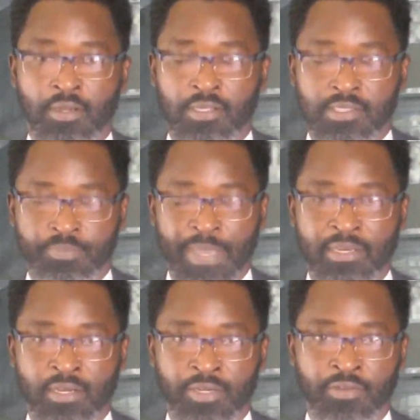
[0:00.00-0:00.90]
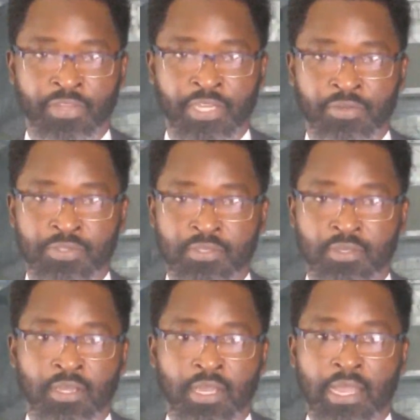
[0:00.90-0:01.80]
spend on your videos.
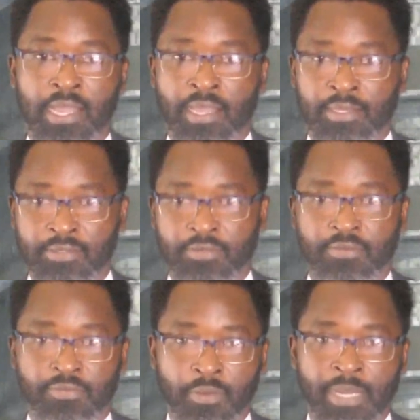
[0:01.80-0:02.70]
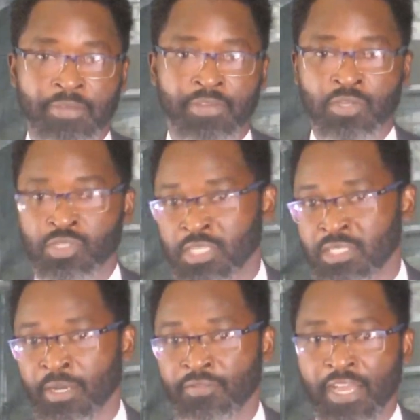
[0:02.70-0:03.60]
And for my videos, it's
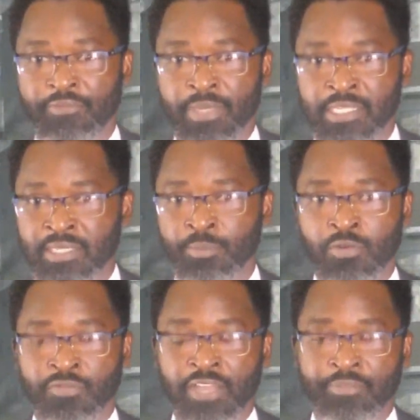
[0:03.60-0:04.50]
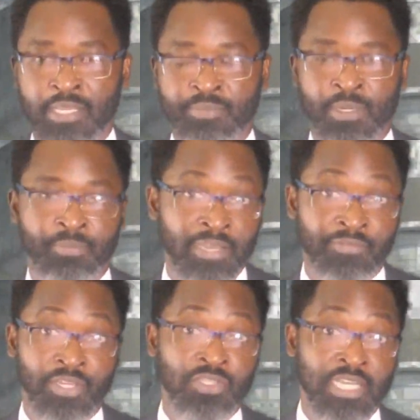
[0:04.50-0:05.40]
about 5 minutes, a little more than 5 minutes, but my
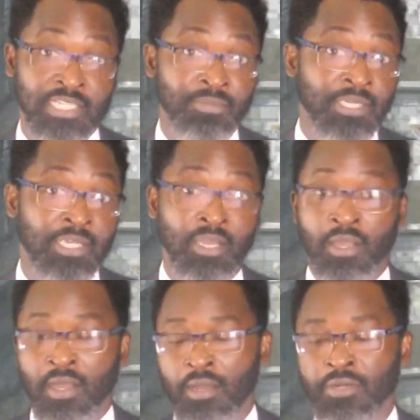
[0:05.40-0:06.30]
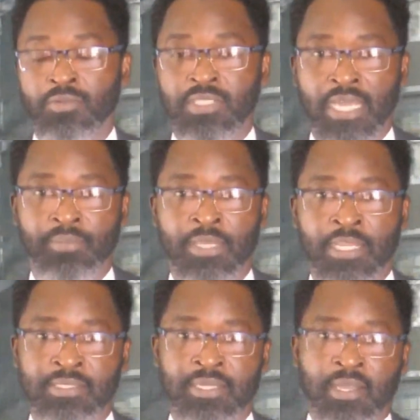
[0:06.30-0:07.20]
videos tend to be around 10
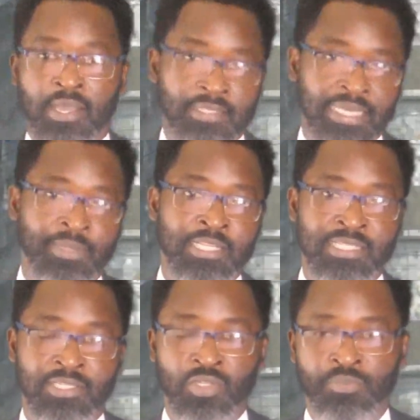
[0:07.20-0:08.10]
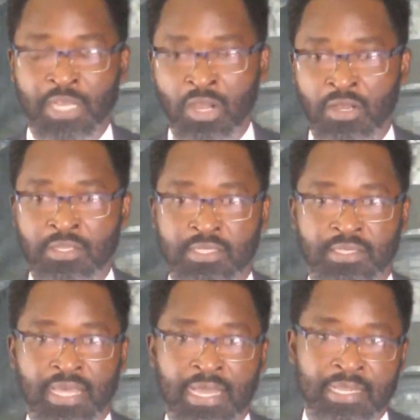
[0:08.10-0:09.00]
minutes. And 10 minutes I choose because
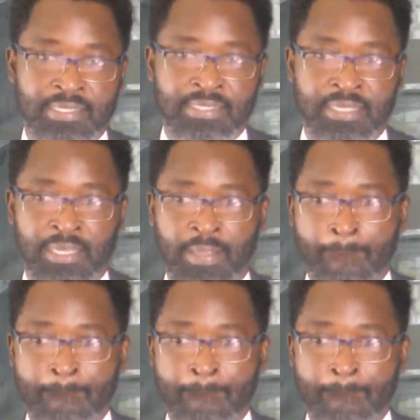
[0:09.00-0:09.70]
that is the